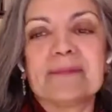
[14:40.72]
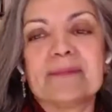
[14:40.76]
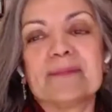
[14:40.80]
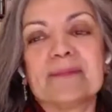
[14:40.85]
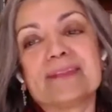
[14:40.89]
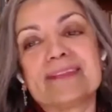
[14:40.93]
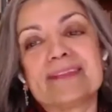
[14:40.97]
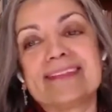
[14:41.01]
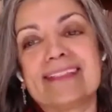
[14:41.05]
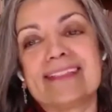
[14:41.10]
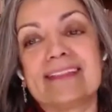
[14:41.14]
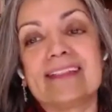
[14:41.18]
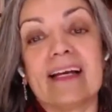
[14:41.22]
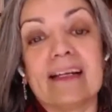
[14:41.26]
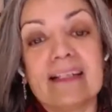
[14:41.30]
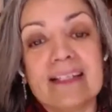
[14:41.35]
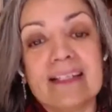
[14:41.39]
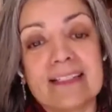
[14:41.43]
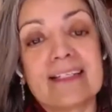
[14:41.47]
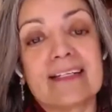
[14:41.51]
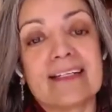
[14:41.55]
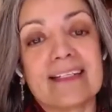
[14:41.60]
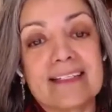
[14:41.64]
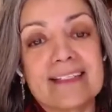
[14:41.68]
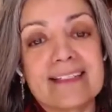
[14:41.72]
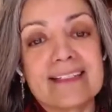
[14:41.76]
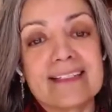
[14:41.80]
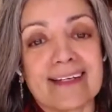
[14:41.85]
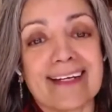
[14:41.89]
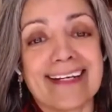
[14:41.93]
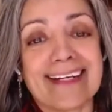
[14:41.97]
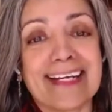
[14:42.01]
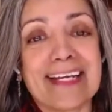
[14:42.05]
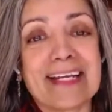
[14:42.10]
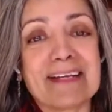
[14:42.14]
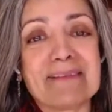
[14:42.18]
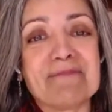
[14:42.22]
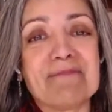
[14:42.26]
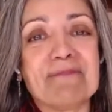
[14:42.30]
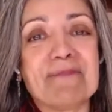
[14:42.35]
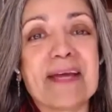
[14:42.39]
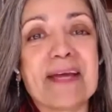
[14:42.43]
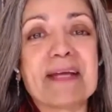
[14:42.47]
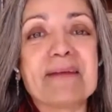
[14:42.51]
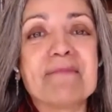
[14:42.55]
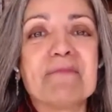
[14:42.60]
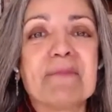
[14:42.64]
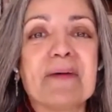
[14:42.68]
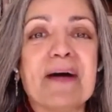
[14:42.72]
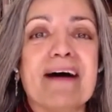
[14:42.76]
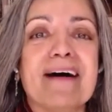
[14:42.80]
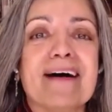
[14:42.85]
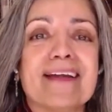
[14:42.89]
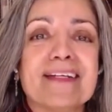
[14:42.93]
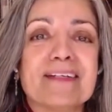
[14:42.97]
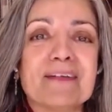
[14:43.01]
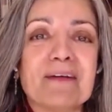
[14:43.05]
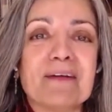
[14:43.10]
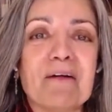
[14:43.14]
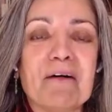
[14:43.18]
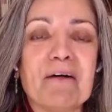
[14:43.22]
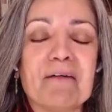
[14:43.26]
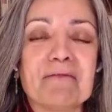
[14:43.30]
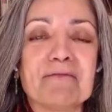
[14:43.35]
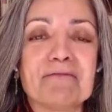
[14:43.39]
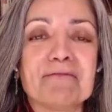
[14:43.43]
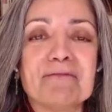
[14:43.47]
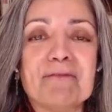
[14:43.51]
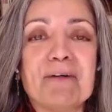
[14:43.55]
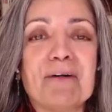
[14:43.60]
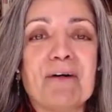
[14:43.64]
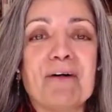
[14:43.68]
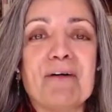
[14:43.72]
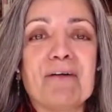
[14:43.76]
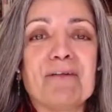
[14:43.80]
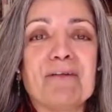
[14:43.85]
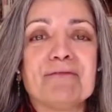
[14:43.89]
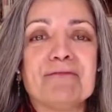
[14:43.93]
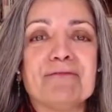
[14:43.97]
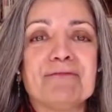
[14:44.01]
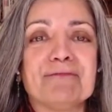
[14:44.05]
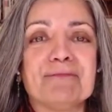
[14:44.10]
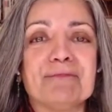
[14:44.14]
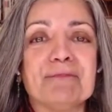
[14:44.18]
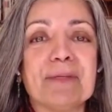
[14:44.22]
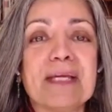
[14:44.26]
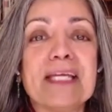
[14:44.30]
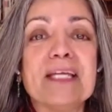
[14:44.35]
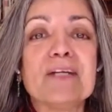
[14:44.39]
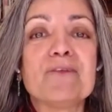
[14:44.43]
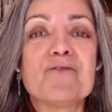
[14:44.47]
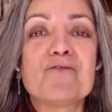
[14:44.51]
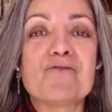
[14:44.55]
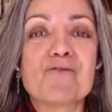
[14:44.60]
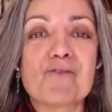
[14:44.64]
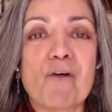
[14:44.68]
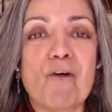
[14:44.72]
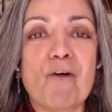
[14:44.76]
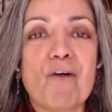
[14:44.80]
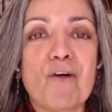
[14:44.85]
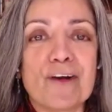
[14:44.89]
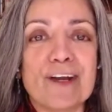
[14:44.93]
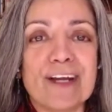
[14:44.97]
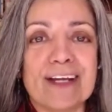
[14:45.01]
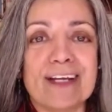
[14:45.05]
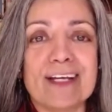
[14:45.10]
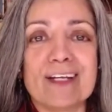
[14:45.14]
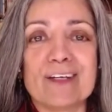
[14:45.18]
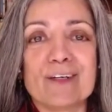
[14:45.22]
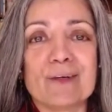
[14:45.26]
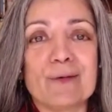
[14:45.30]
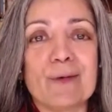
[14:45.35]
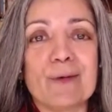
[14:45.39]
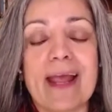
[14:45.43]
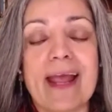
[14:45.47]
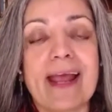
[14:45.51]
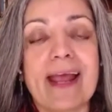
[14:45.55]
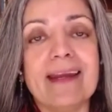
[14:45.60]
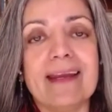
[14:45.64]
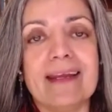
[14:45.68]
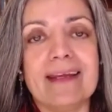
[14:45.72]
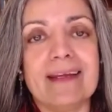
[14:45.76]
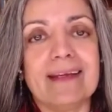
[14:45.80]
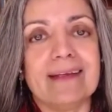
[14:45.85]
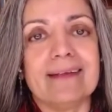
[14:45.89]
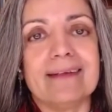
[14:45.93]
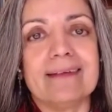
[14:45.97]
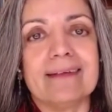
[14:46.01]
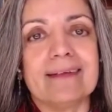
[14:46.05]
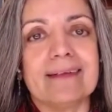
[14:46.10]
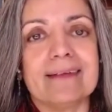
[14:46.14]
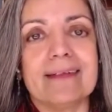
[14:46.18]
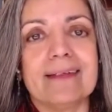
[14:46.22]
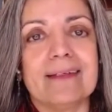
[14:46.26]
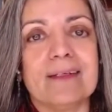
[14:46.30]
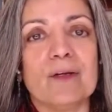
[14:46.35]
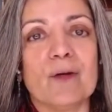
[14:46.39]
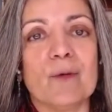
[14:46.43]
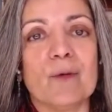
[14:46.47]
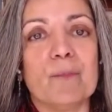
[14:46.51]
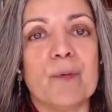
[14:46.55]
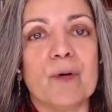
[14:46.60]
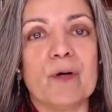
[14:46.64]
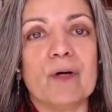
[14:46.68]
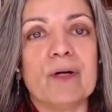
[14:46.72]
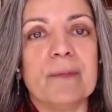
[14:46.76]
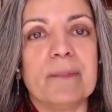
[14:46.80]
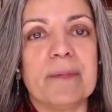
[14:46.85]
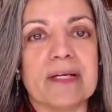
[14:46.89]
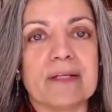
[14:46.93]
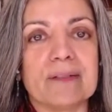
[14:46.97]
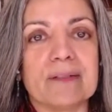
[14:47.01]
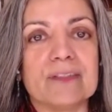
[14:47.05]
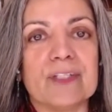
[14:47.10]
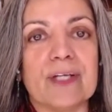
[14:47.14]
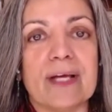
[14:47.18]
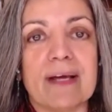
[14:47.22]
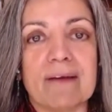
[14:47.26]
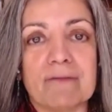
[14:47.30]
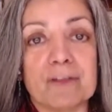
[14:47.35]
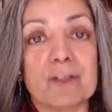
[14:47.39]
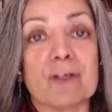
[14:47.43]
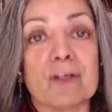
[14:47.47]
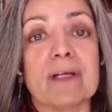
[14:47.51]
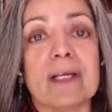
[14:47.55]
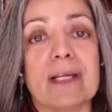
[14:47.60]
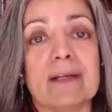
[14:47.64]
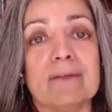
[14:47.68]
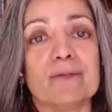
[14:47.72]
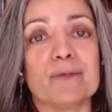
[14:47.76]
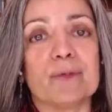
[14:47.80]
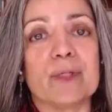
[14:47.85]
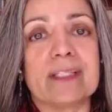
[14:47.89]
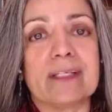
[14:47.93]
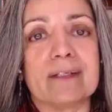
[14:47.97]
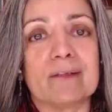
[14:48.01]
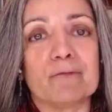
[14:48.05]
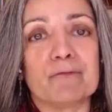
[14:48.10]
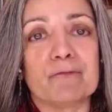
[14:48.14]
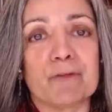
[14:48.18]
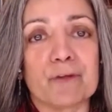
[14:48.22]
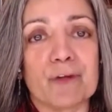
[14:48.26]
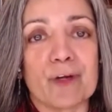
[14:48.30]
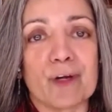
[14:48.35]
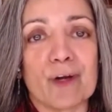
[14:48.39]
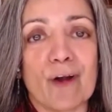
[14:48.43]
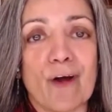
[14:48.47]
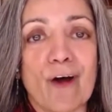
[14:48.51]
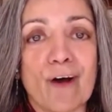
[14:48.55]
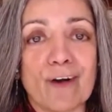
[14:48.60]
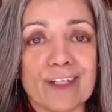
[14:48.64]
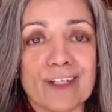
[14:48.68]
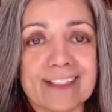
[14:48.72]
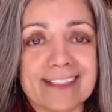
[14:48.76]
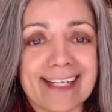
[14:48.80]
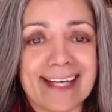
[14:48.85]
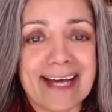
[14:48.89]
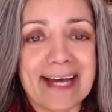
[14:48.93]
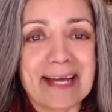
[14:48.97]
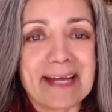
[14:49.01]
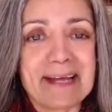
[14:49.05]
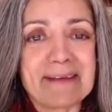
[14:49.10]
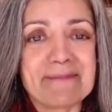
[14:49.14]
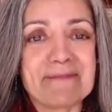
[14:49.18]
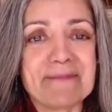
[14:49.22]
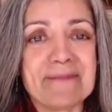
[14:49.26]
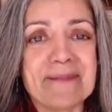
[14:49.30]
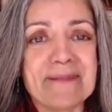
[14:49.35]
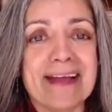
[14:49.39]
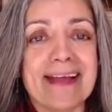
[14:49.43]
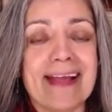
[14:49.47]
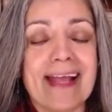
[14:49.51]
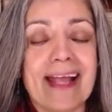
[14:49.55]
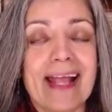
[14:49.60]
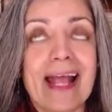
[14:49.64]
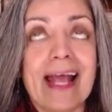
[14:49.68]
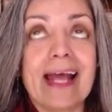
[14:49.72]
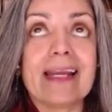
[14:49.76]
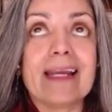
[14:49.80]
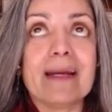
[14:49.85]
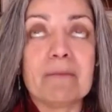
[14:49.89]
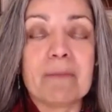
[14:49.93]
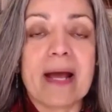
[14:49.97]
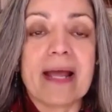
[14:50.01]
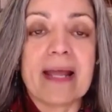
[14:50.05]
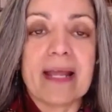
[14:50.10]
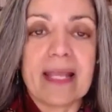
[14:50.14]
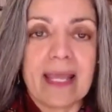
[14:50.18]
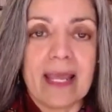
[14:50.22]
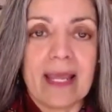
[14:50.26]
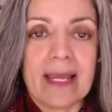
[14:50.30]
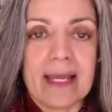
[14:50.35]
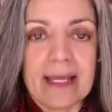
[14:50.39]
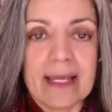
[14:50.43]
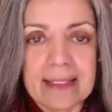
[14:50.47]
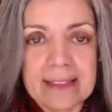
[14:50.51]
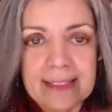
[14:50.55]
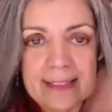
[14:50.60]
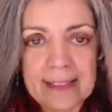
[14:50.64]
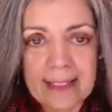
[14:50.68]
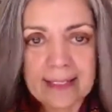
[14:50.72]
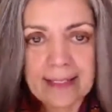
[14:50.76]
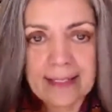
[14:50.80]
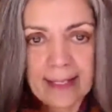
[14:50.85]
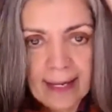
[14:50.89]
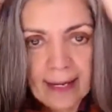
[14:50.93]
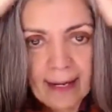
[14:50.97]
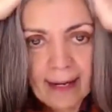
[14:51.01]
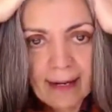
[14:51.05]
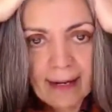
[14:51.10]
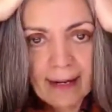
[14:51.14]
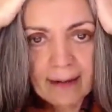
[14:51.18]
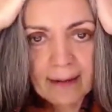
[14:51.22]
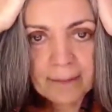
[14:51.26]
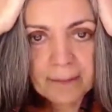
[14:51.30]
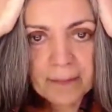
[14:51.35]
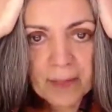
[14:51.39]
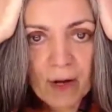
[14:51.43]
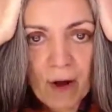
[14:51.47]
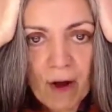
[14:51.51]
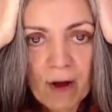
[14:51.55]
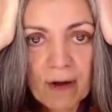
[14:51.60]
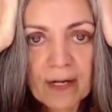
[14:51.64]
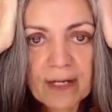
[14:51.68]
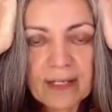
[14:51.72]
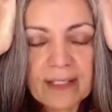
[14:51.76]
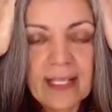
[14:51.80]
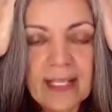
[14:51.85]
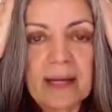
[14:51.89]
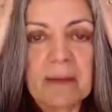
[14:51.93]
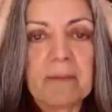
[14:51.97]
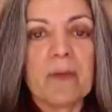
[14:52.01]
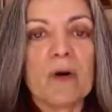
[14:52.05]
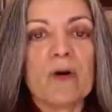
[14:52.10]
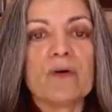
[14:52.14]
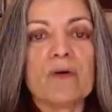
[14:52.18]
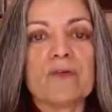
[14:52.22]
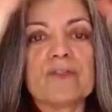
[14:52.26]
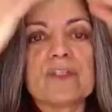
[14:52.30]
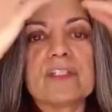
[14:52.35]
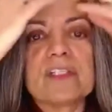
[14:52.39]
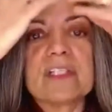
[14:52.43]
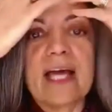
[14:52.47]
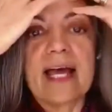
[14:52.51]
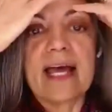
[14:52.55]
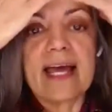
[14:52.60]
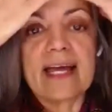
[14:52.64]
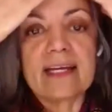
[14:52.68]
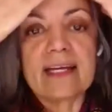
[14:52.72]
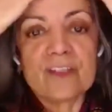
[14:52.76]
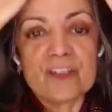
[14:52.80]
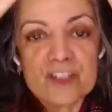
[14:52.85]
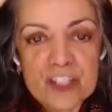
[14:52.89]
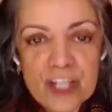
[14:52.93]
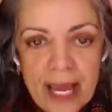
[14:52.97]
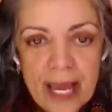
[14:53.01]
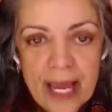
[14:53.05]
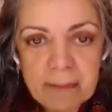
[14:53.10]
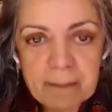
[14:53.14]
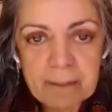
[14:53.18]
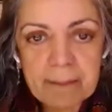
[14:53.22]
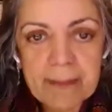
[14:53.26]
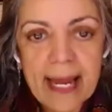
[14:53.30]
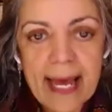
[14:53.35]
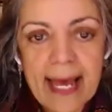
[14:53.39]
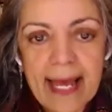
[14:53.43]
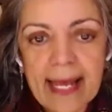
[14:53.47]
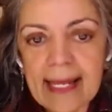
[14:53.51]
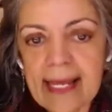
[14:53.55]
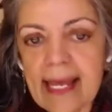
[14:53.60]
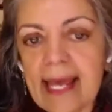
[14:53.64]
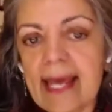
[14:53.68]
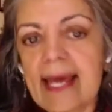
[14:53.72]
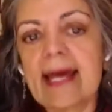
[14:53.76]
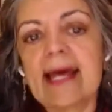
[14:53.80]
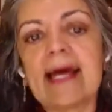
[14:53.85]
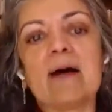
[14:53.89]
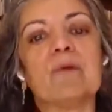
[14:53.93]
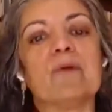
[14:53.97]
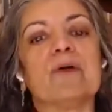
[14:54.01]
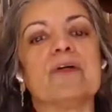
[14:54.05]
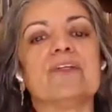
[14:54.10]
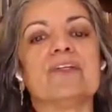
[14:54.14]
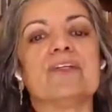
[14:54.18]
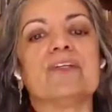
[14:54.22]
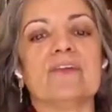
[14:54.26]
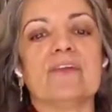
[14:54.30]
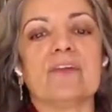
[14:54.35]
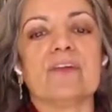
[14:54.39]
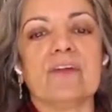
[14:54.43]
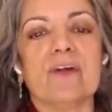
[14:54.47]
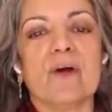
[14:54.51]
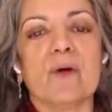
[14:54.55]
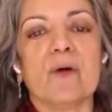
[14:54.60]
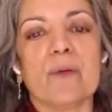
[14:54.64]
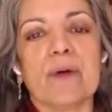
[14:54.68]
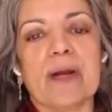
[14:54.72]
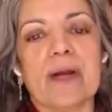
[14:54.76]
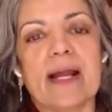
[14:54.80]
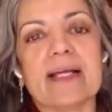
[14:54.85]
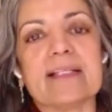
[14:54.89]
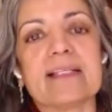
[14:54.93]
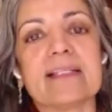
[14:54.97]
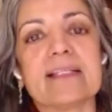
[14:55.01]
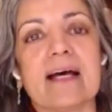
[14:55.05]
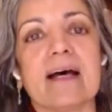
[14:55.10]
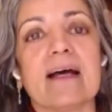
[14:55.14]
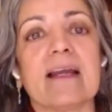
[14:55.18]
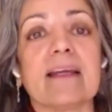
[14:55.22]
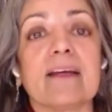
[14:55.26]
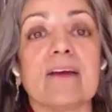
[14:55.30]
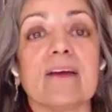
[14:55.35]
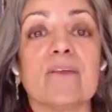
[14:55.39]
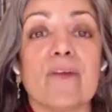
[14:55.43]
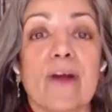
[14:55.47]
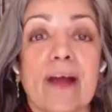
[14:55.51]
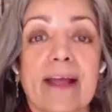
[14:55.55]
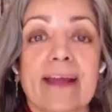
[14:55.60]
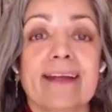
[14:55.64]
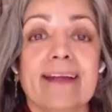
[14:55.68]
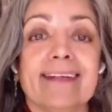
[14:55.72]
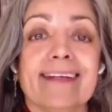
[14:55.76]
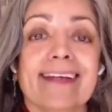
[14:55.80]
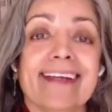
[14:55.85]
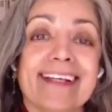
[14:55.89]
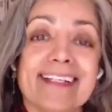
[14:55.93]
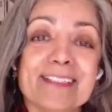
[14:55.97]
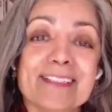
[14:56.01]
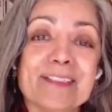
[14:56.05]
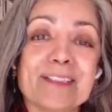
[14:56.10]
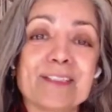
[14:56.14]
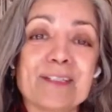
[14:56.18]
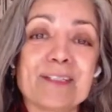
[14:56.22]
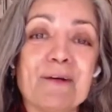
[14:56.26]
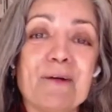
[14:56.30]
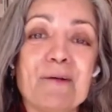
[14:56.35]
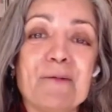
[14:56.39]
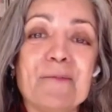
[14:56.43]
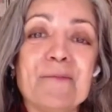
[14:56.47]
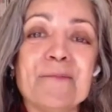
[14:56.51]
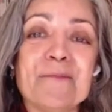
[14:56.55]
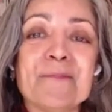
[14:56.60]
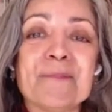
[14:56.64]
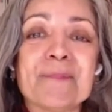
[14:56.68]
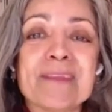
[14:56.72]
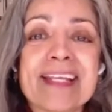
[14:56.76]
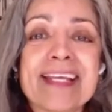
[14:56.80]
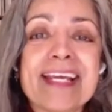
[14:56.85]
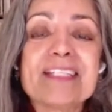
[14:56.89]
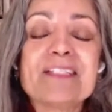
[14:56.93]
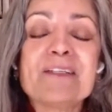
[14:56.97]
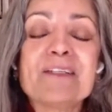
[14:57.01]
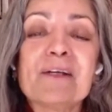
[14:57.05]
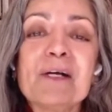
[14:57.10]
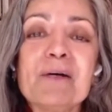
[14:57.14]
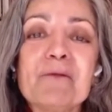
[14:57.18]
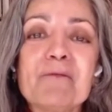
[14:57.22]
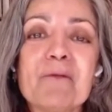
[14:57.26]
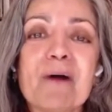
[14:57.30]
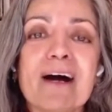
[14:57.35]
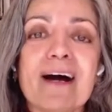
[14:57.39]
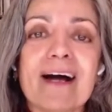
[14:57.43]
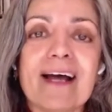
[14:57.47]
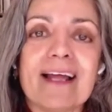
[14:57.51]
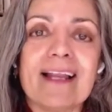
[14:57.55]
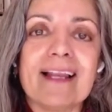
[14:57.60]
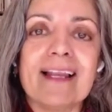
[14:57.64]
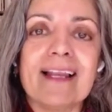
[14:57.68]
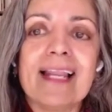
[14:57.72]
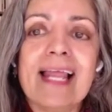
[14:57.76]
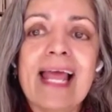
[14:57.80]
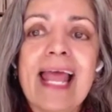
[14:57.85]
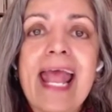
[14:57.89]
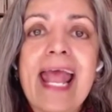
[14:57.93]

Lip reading: the seduction is certainly a big part of being drawn into any book, because you have to live with it for a long time. And in my case, longer than most. I had jet black hair, I want you to know, when I started writing. So it took a while.